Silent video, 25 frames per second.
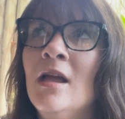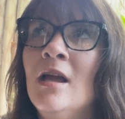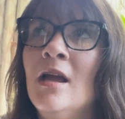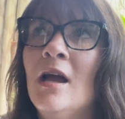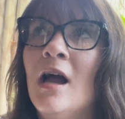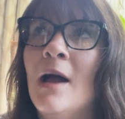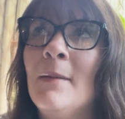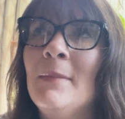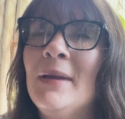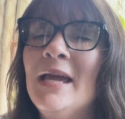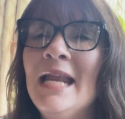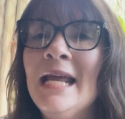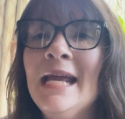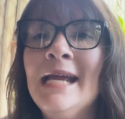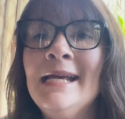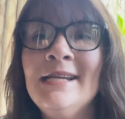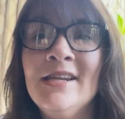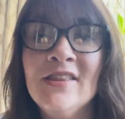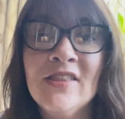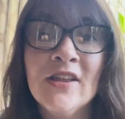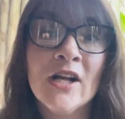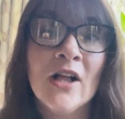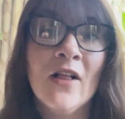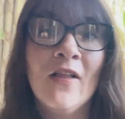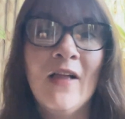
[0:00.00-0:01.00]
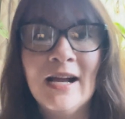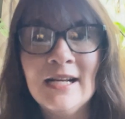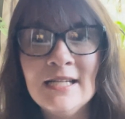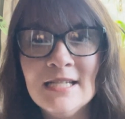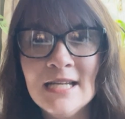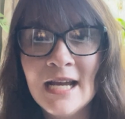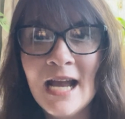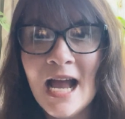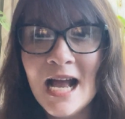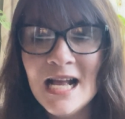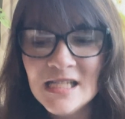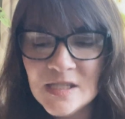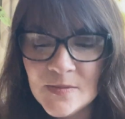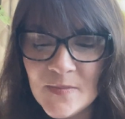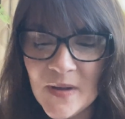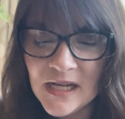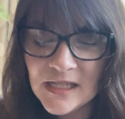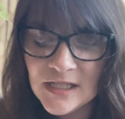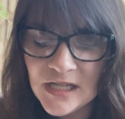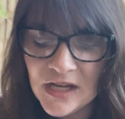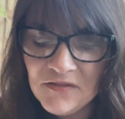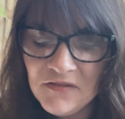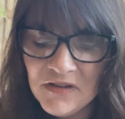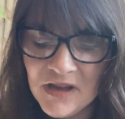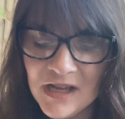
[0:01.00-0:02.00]
I'm getting into the collecting
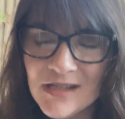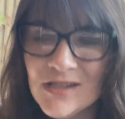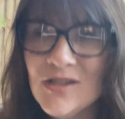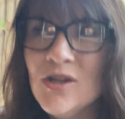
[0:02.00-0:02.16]
aspect of it.